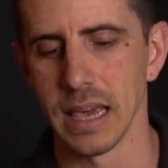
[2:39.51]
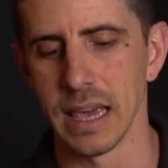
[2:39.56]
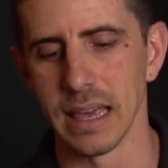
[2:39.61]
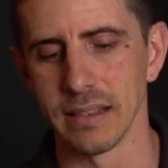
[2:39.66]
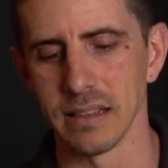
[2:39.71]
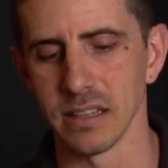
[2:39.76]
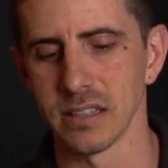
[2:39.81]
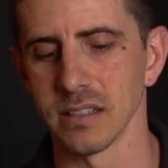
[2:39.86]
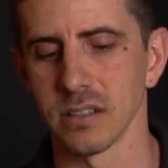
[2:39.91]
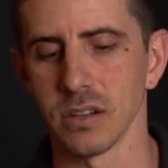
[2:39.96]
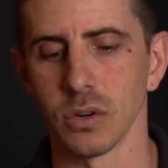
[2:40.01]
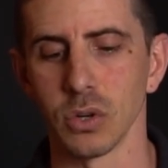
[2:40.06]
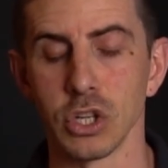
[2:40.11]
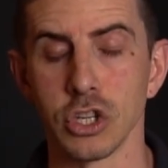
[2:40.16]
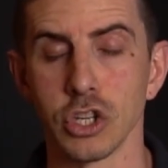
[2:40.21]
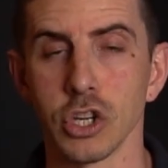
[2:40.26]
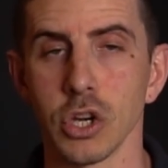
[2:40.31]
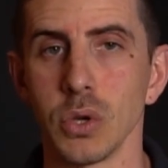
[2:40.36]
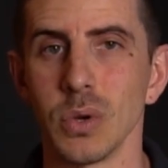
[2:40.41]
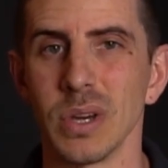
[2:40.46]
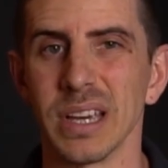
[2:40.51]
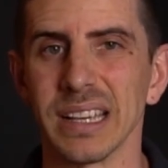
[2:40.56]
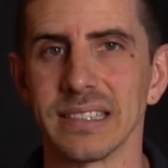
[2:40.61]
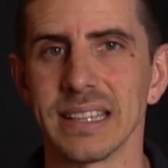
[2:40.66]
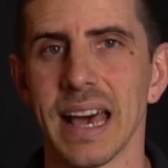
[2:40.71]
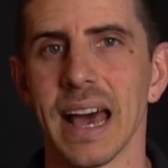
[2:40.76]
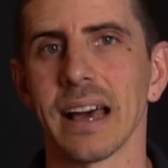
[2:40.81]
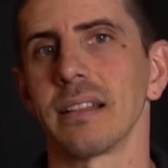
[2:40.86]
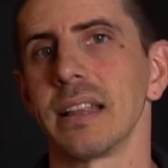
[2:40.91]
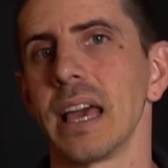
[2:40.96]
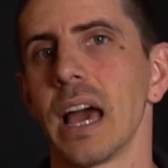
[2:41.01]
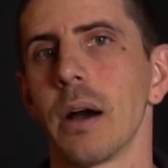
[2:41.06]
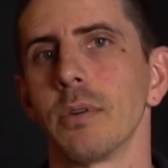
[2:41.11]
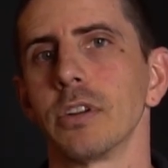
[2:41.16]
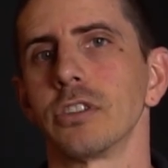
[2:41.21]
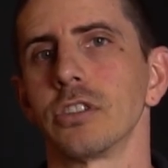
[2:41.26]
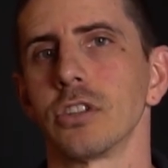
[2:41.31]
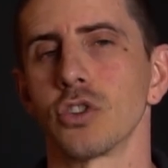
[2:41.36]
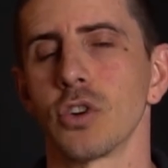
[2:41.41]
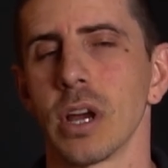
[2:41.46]
And this is going to show you exactly how
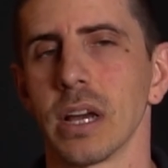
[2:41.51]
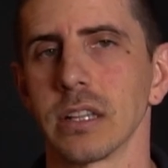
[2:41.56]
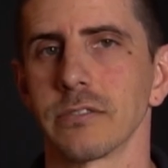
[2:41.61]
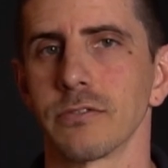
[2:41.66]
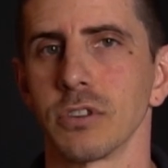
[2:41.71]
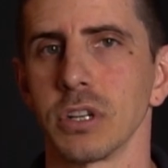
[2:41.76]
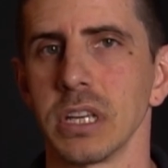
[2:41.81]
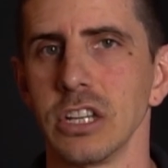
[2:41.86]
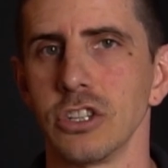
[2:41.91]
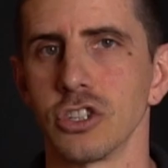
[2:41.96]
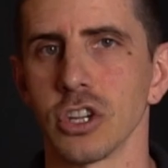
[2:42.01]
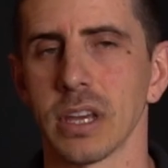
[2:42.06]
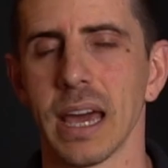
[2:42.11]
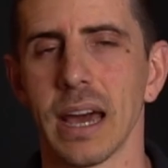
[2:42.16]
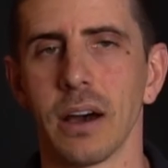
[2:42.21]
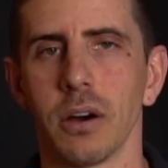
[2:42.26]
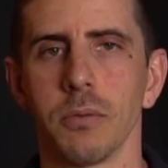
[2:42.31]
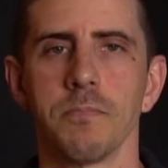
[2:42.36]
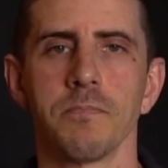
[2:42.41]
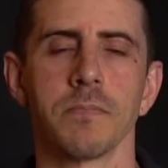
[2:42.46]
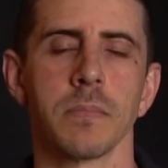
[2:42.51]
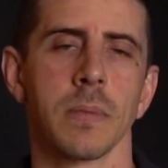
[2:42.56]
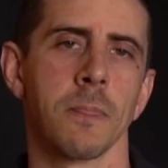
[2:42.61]
much to transfer to each account.